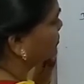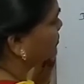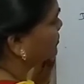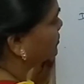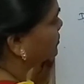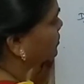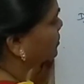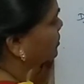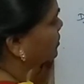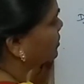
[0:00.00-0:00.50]

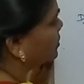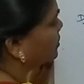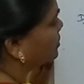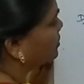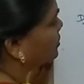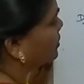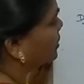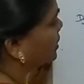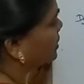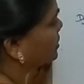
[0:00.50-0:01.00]
So
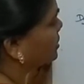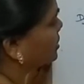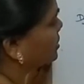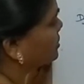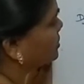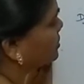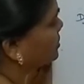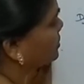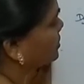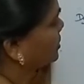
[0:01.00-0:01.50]
the
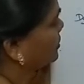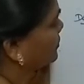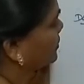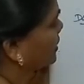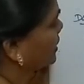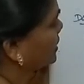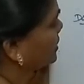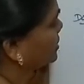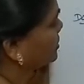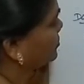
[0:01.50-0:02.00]
extension is given
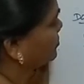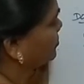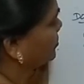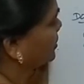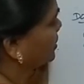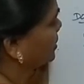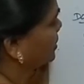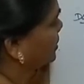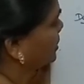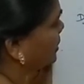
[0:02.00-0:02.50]
as
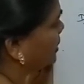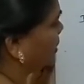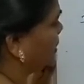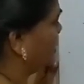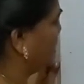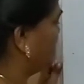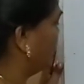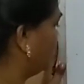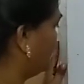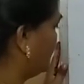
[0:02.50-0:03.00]
PK.